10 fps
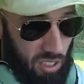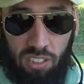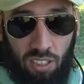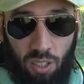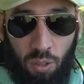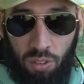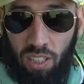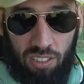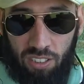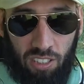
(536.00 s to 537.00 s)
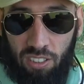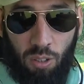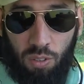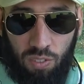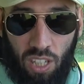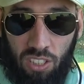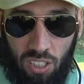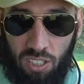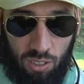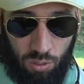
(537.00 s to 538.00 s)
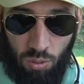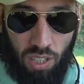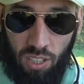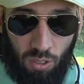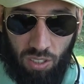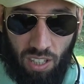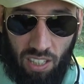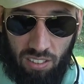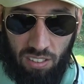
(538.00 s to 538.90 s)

doesn't know if the engine is running or not.